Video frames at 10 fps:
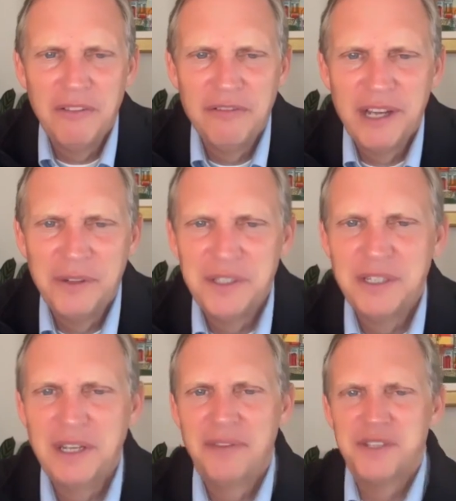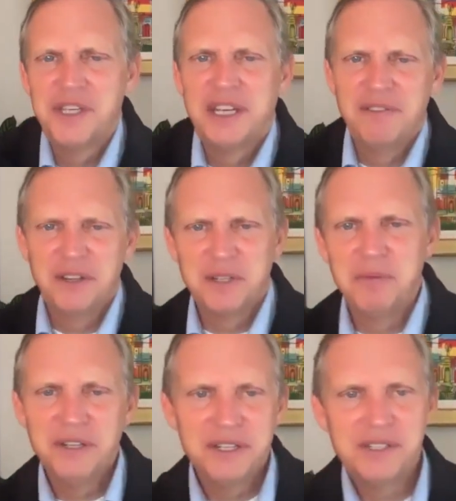fountain at the Sunnyvale
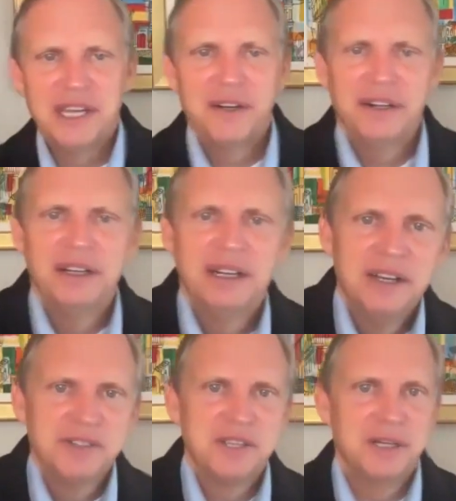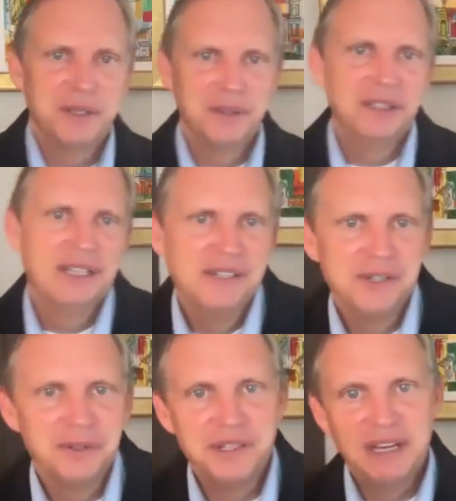Community Center. So
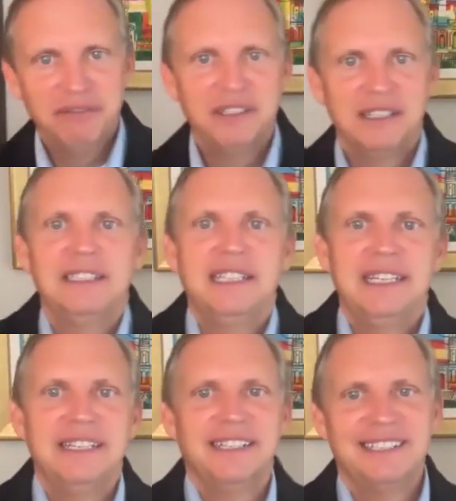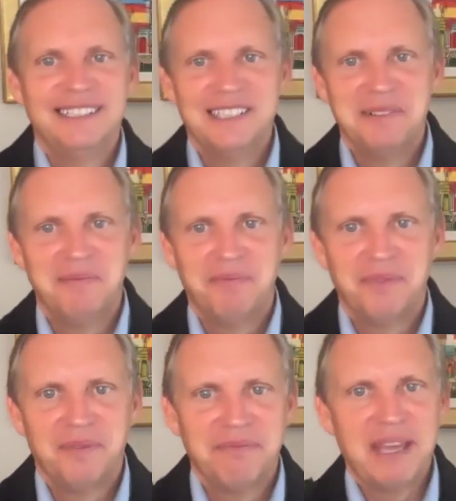definitely
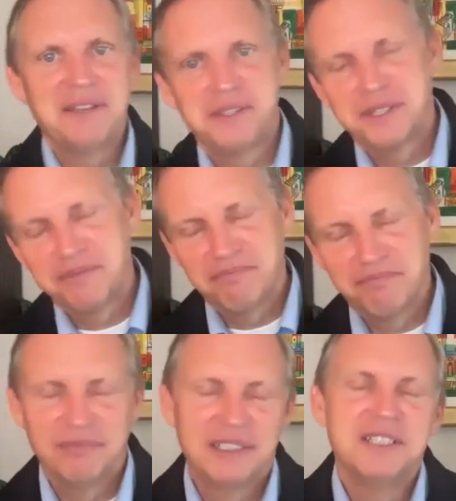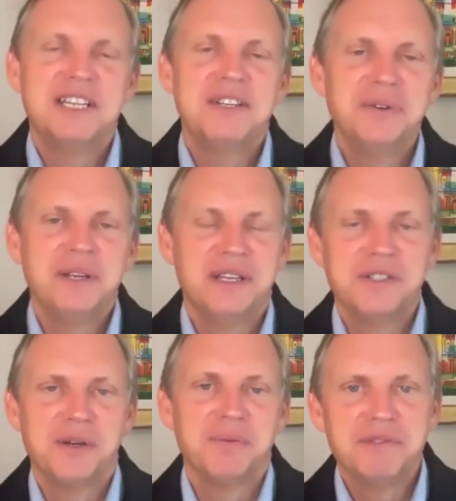that's continuing.
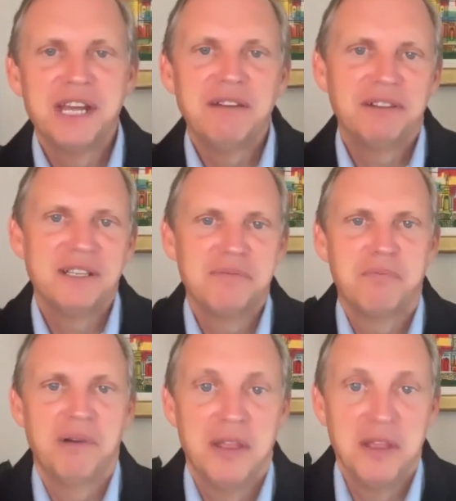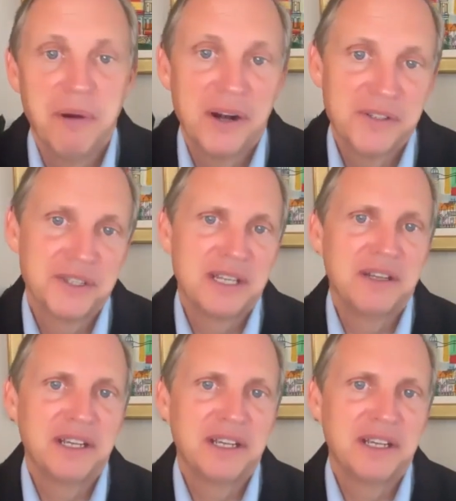So definitely the parks